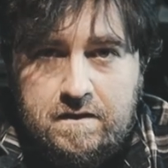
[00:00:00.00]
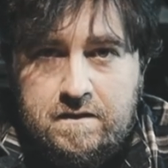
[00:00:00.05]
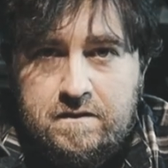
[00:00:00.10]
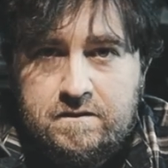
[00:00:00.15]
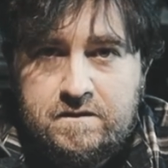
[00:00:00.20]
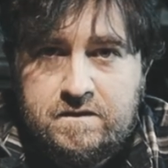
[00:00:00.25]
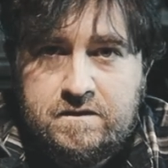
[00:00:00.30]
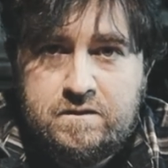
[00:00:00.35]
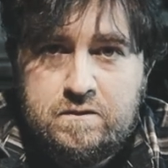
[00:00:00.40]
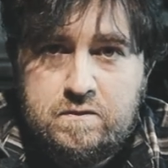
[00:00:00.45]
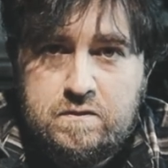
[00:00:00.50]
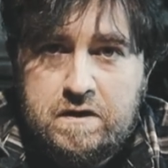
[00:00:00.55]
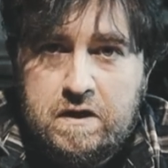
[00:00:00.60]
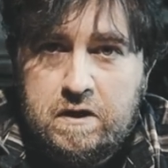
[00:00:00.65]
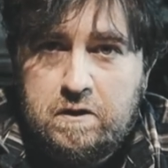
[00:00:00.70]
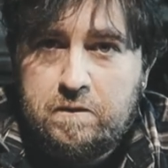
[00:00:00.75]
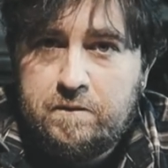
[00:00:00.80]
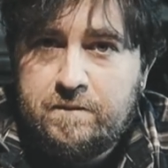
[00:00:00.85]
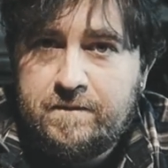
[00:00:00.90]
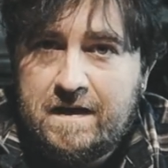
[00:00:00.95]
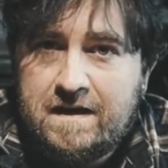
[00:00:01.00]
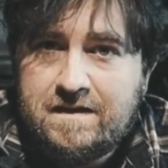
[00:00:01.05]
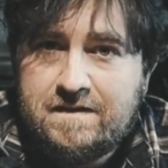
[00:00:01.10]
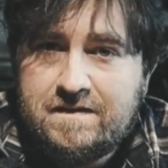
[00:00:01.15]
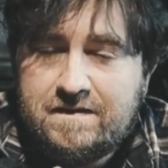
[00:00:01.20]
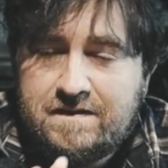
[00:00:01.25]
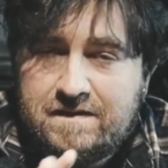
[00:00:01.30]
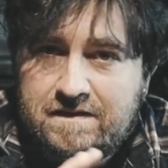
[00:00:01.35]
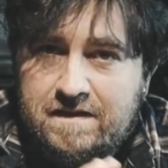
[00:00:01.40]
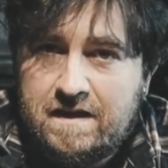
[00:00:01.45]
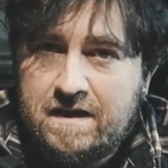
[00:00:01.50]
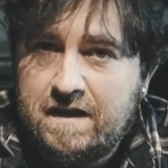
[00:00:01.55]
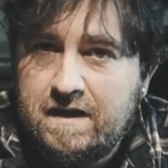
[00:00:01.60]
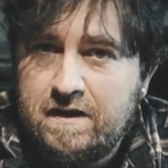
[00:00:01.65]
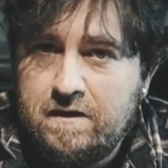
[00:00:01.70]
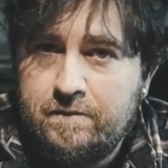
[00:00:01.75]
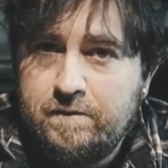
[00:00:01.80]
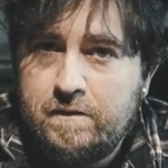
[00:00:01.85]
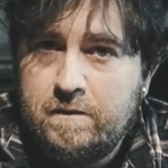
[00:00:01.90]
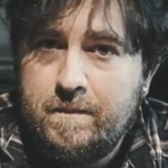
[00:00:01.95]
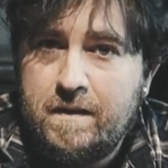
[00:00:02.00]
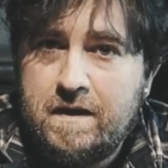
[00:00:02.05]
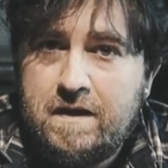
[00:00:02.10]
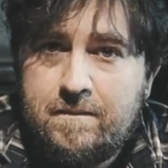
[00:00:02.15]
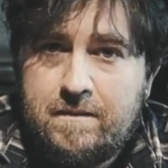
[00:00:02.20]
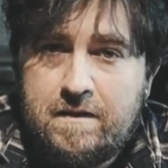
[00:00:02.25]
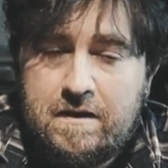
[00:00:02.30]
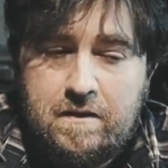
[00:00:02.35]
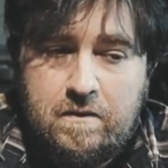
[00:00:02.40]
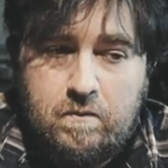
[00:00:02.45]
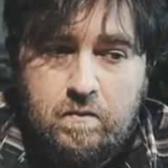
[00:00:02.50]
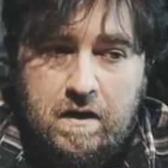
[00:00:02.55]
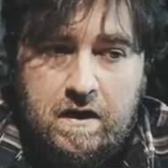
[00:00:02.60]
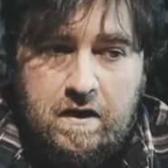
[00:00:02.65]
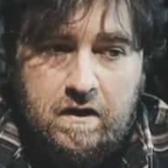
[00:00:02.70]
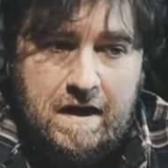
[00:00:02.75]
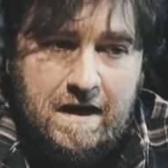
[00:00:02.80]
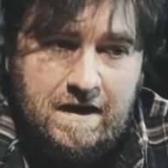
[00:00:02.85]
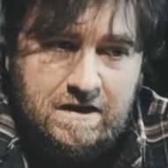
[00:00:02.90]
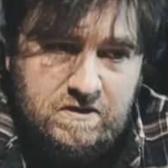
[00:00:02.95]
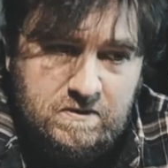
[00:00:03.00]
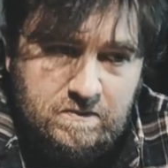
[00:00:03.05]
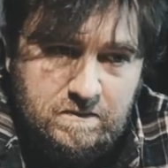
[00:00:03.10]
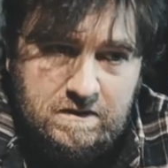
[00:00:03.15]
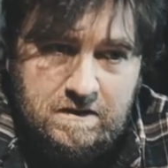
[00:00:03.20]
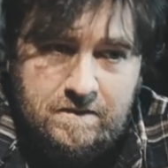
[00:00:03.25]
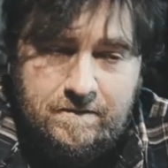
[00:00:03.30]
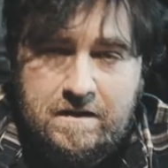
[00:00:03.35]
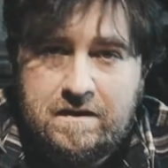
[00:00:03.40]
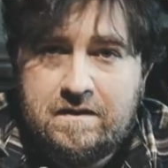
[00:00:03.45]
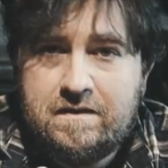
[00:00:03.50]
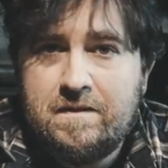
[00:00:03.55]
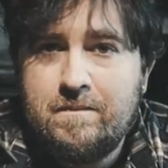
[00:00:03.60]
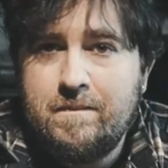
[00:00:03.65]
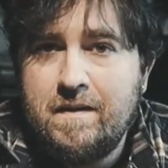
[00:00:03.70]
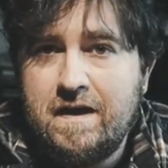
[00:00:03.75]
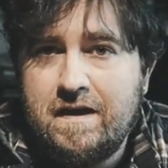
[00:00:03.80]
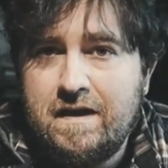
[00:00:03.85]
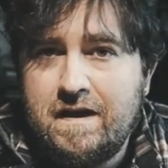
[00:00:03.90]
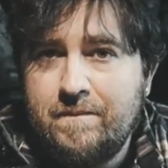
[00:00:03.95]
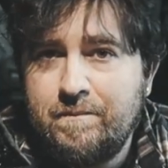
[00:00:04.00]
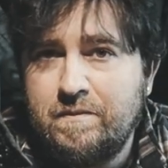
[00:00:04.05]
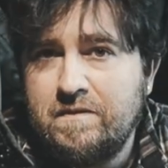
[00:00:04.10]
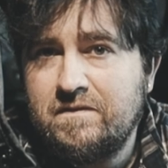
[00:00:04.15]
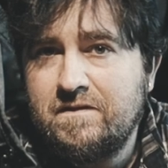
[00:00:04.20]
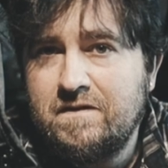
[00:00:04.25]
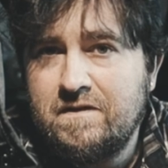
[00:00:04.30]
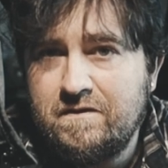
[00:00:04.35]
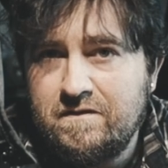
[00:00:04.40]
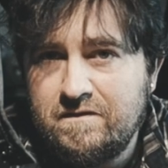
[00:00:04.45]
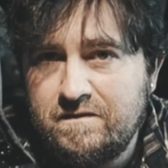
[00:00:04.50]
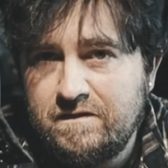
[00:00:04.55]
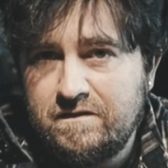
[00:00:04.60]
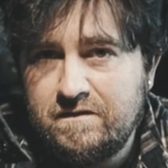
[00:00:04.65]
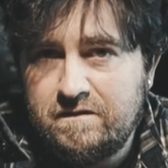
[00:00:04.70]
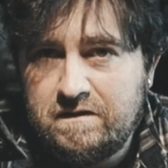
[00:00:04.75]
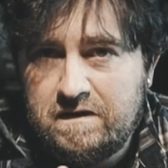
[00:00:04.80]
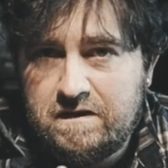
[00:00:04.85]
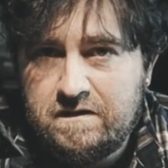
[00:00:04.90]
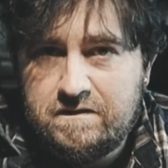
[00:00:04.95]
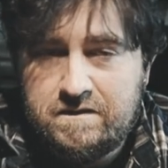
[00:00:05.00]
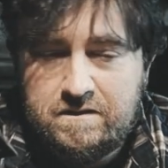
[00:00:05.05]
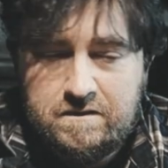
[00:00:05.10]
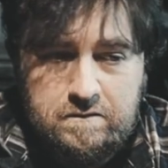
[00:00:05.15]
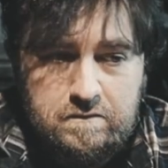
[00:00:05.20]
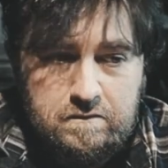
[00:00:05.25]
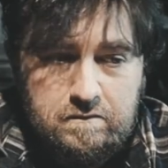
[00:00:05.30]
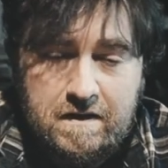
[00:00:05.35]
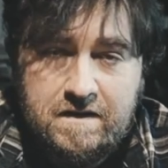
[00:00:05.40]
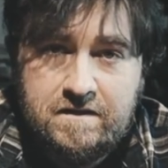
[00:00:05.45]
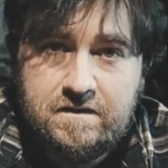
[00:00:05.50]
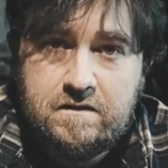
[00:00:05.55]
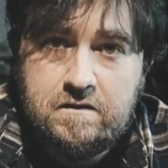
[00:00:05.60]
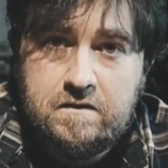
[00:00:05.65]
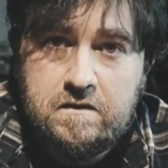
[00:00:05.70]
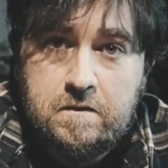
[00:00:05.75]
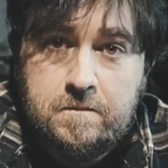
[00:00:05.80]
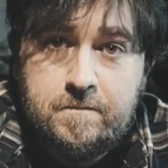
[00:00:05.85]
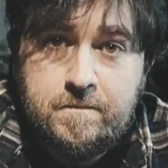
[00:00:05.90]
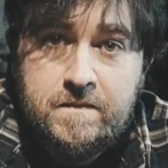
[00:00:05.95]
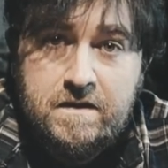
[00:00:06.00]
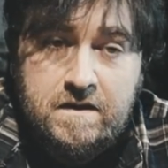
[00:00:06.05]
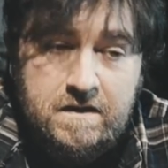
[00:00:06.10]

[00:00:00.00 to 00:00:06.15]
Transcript: pseudo-fantasy take care of your baby while actually, if anything bad happens, the nurses are there to rescue you.